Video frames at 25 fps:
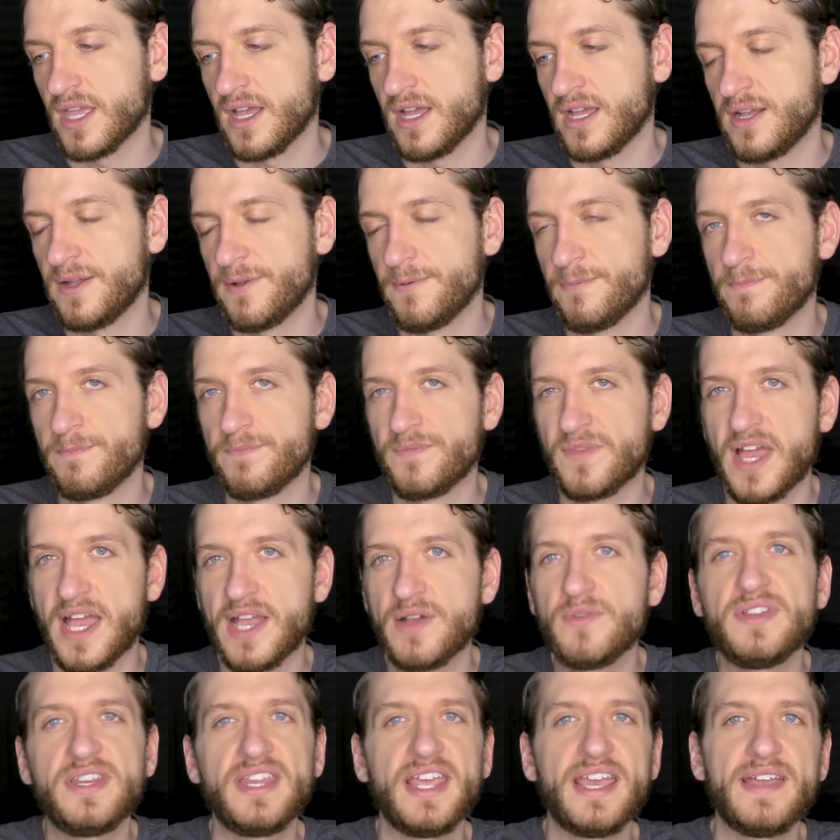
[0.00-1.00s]
Um,
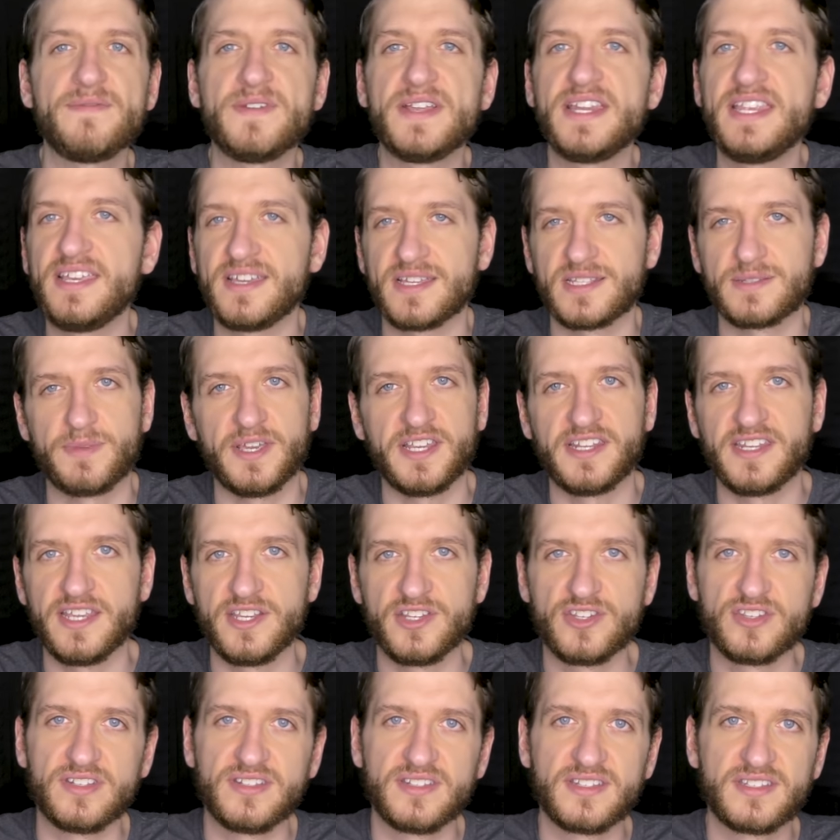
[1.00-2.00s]
I wouldn't have any
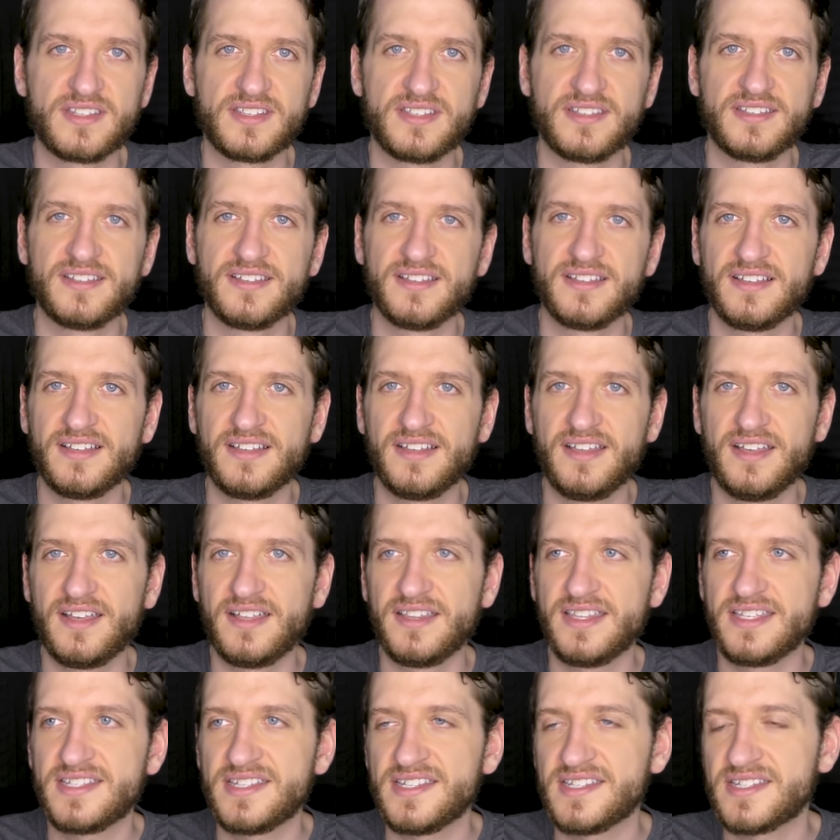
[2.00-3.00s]
expectations.
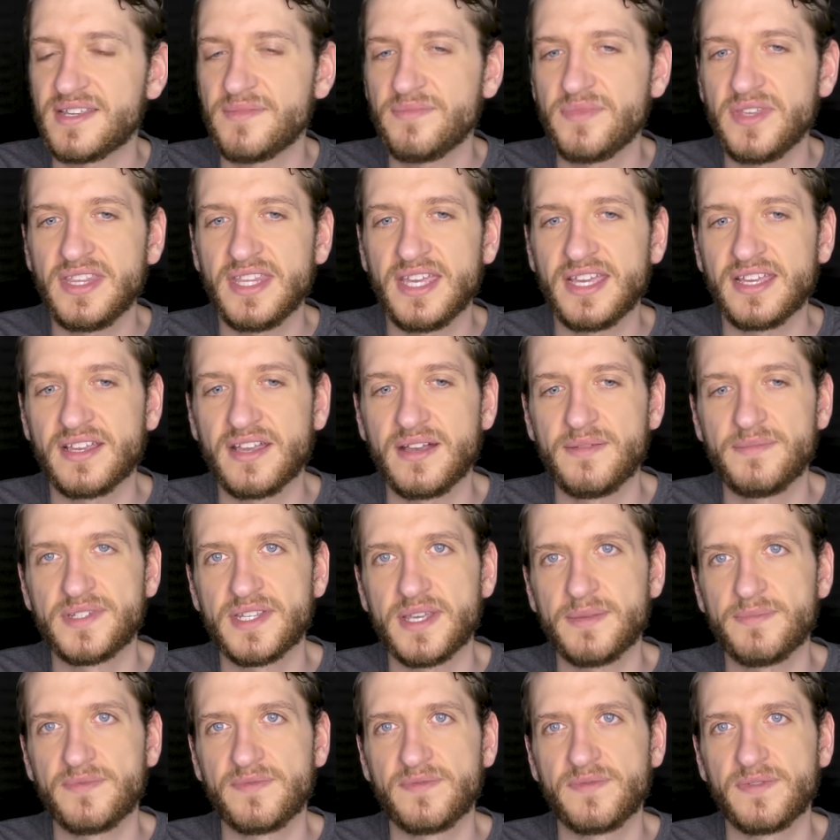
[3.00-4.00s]
Uh, this is something that comes
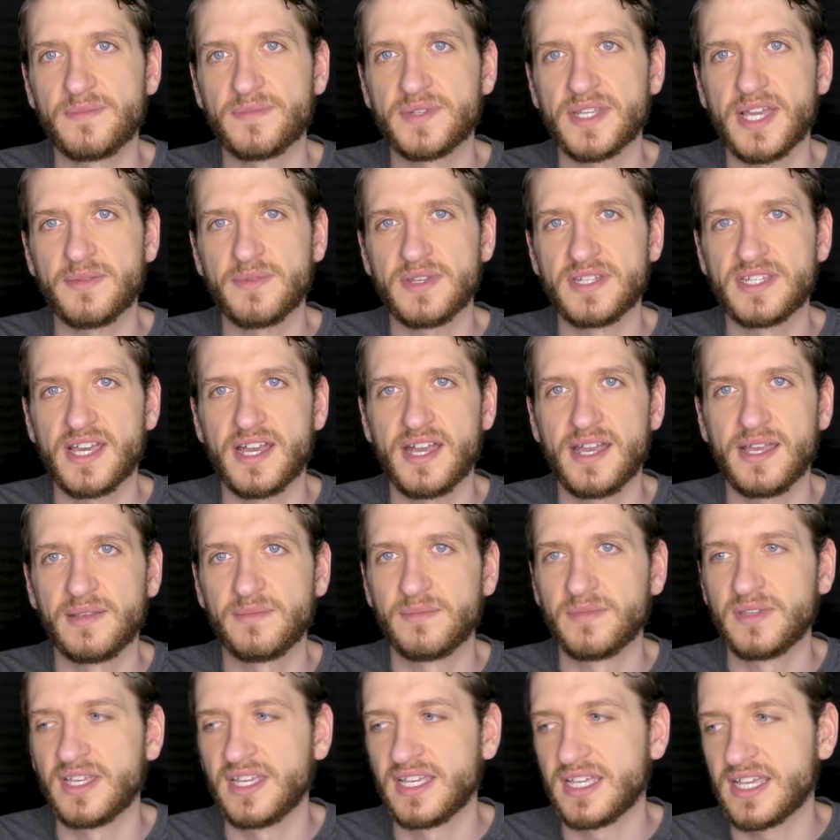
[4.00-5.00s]
up from time to
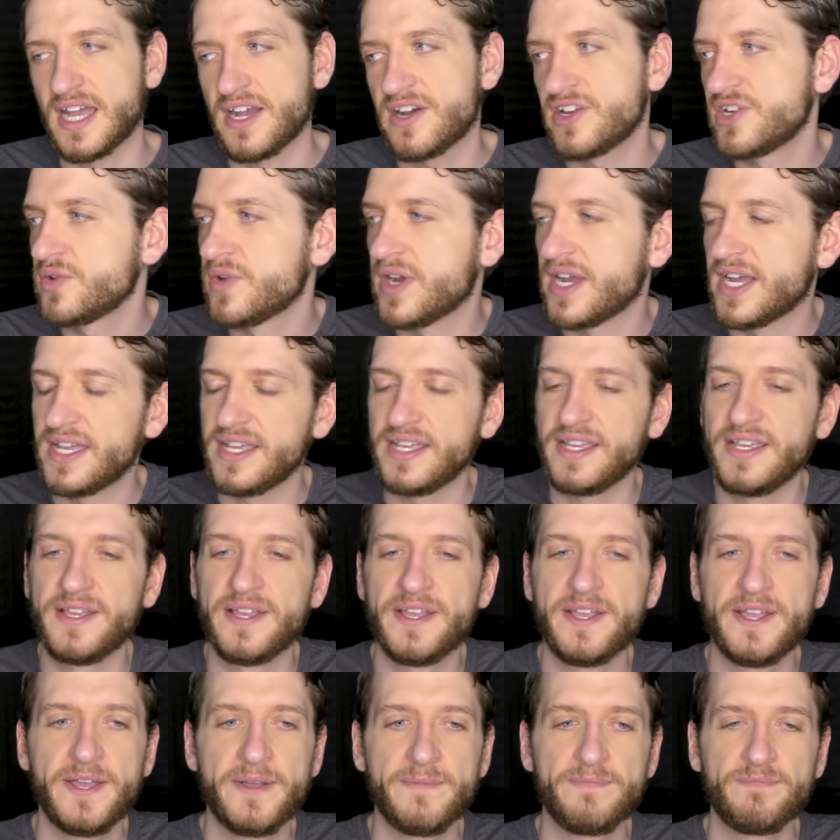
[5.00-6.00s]
time. Like, how do
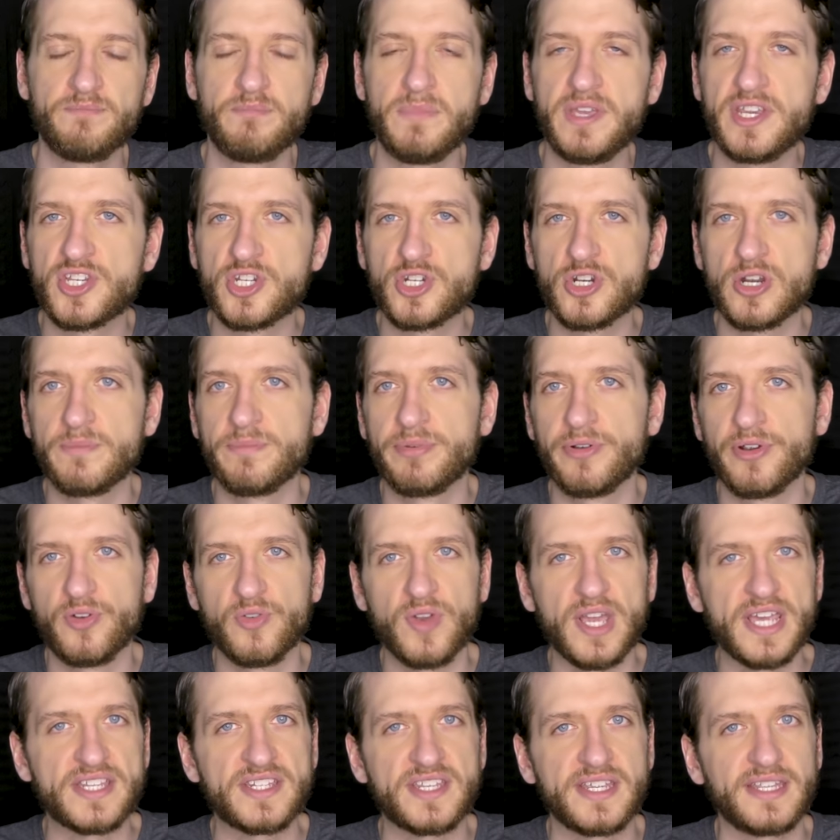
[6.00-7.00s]
I make sure I'm
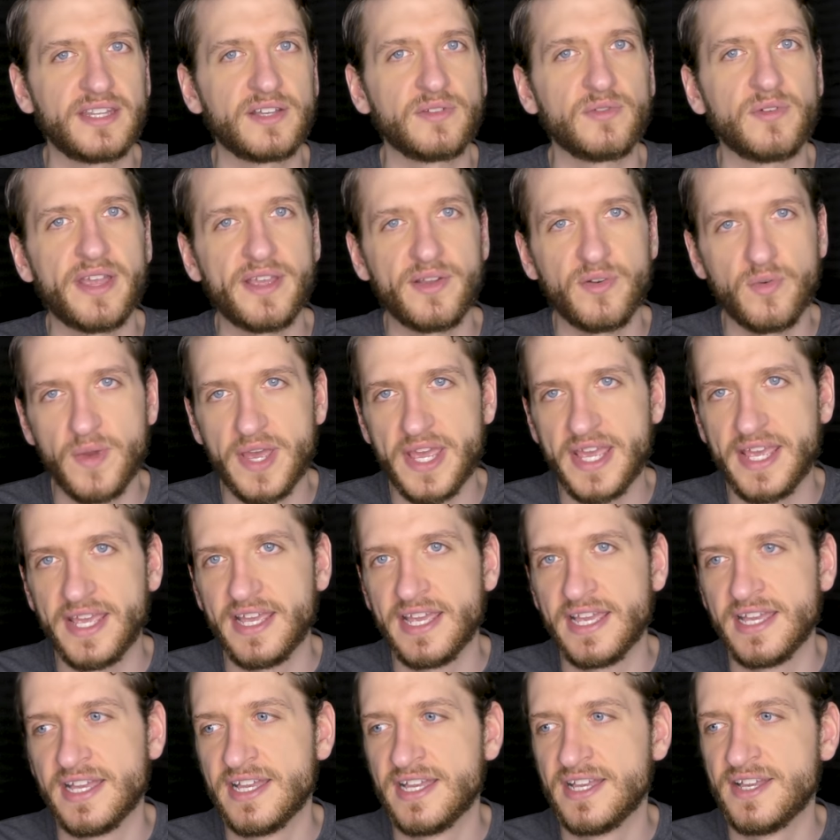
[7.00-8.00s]
progressing the right
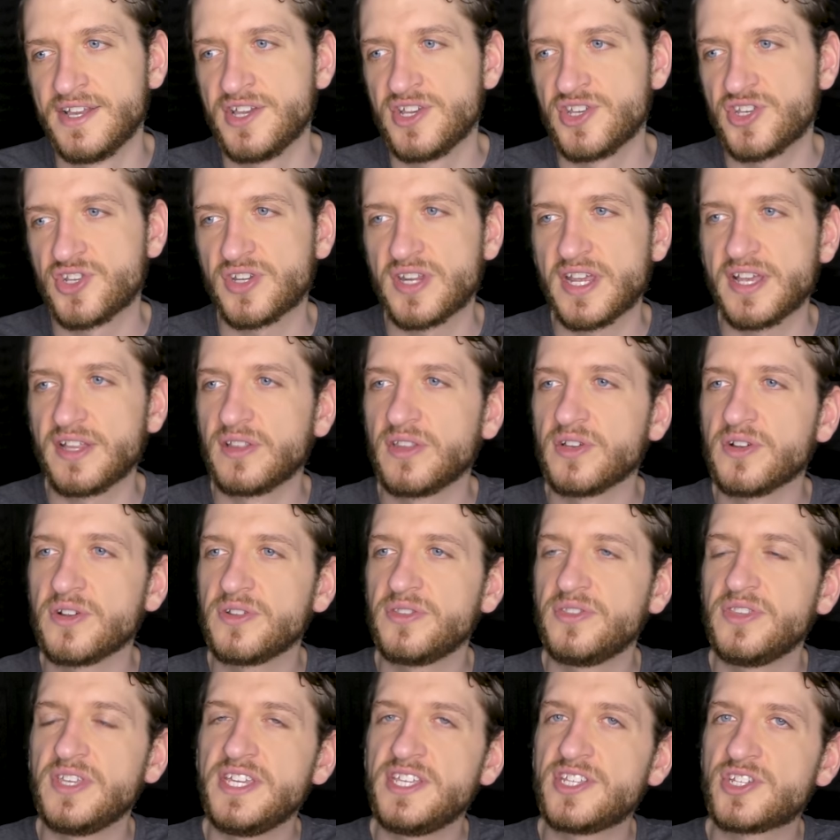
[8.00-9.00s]
way? Should I
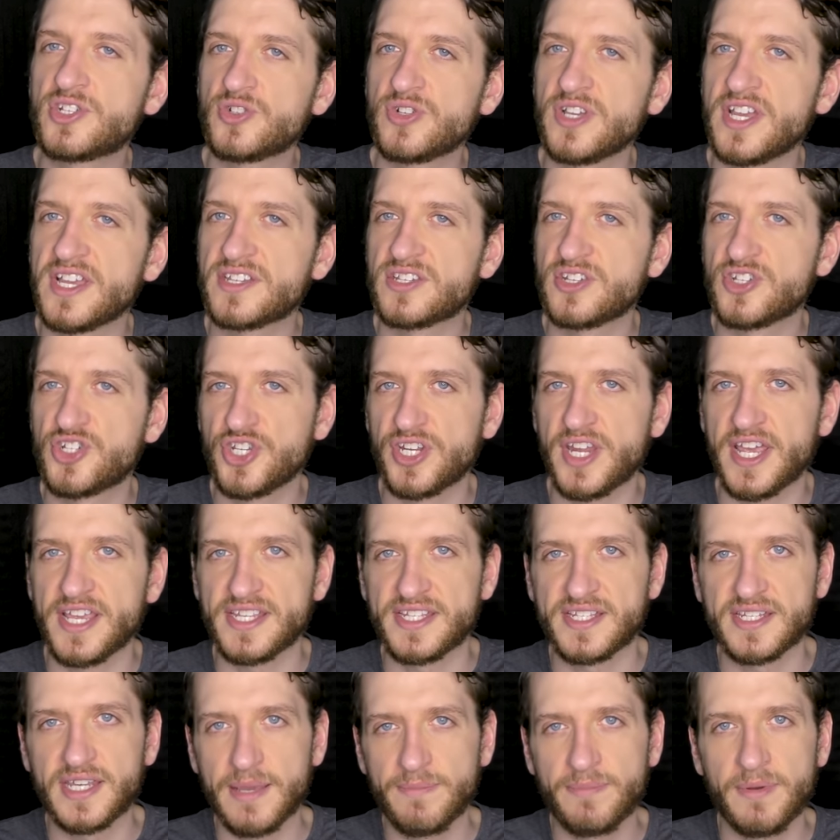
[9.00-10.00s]
learn these tricks or should I
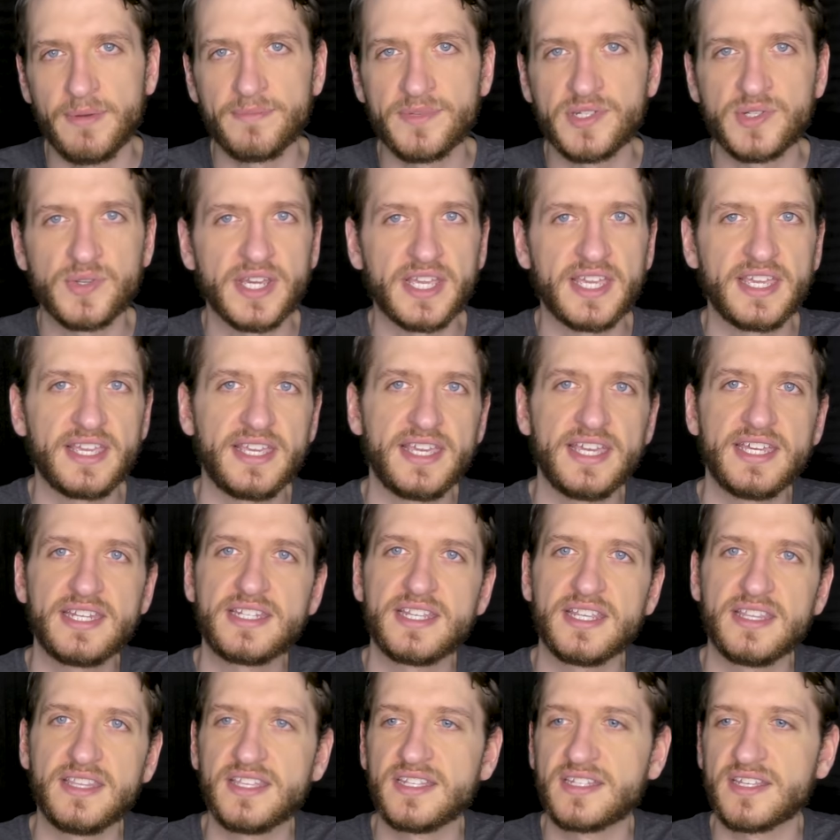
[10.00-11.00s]
skip them so I can
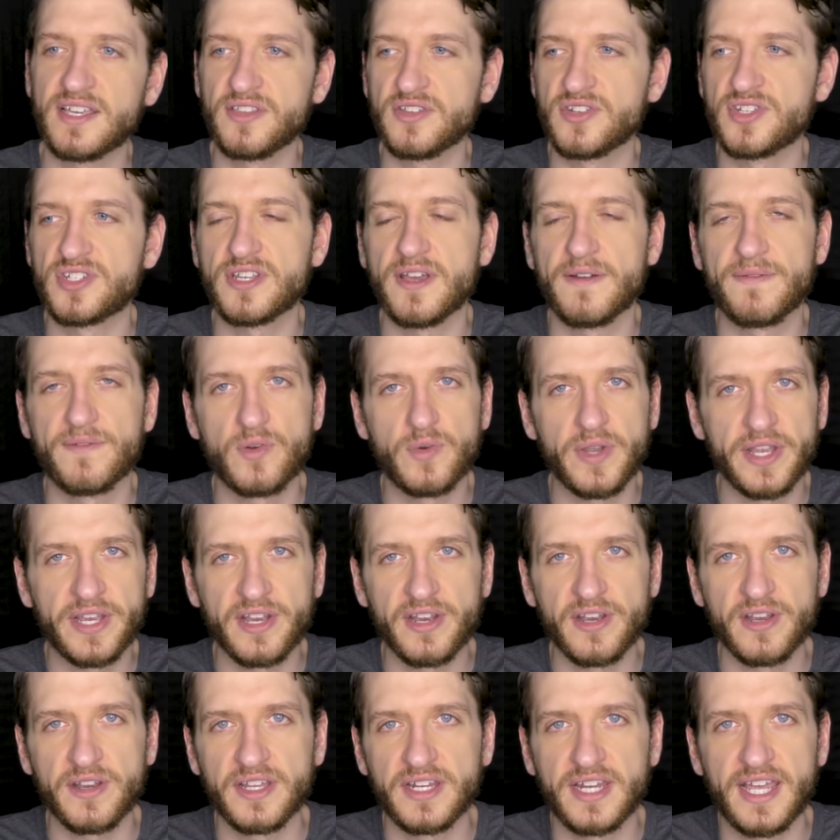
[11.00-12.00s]
get to this other stuff
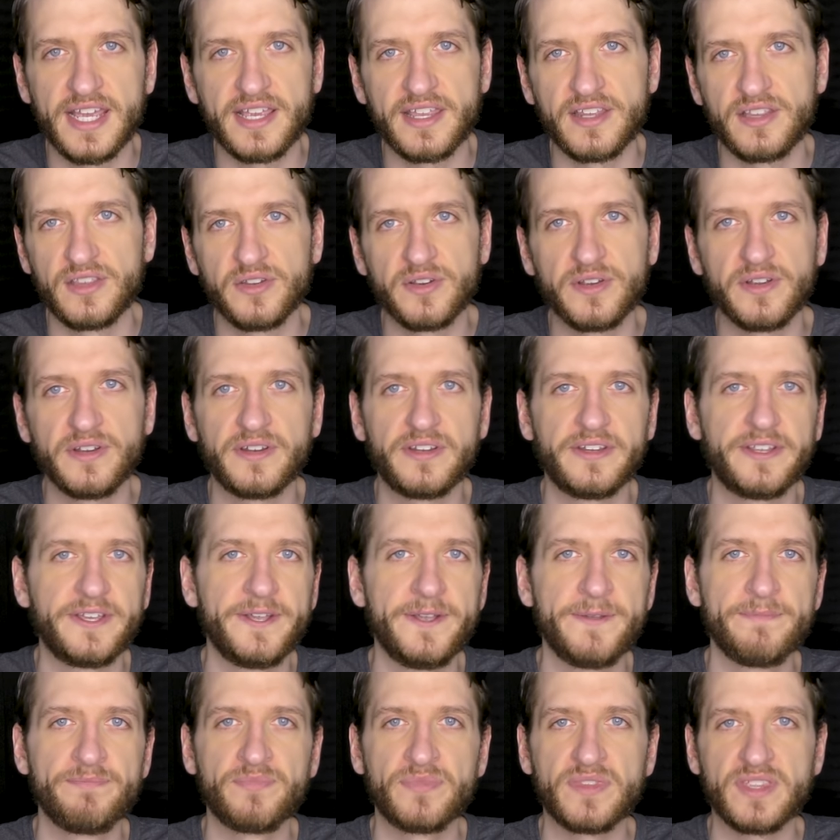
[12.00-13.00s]
quicker and I can learn
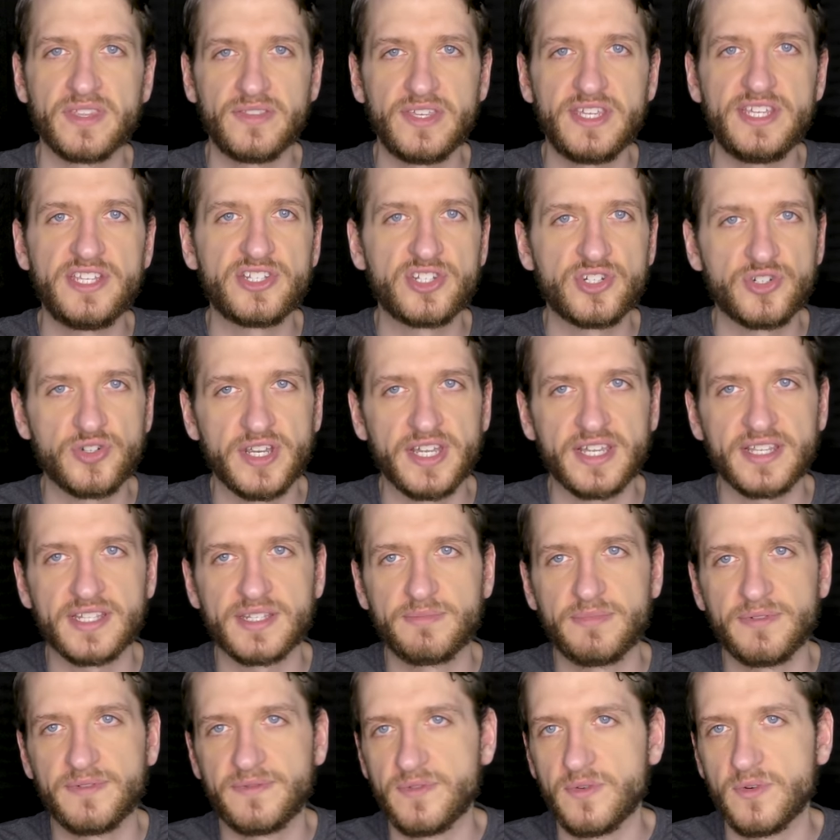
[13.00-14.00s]
these
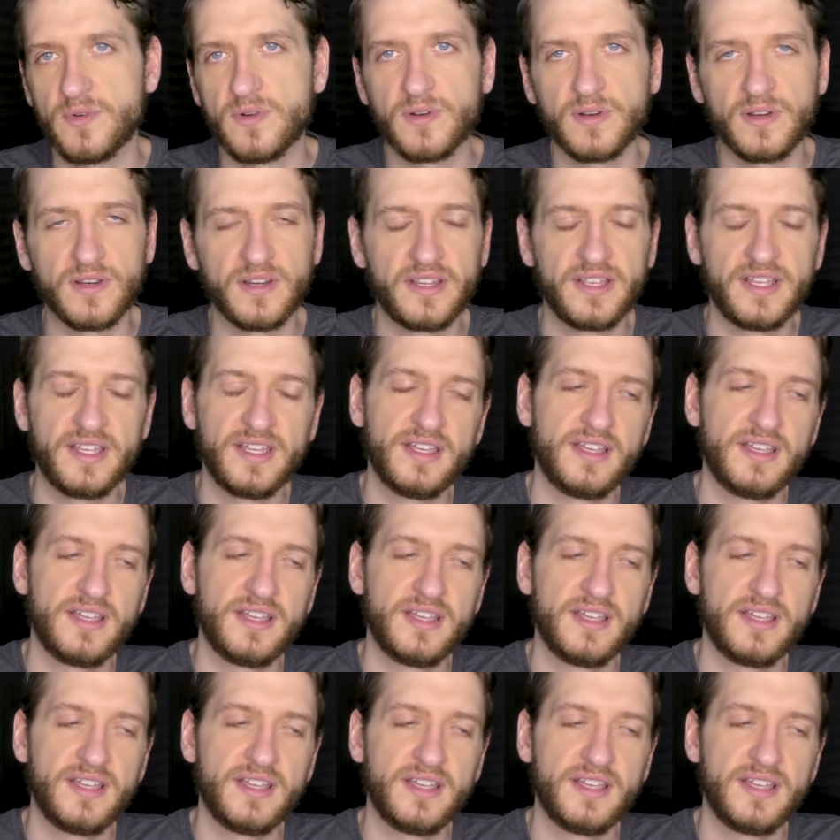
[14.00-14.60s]
tricks before?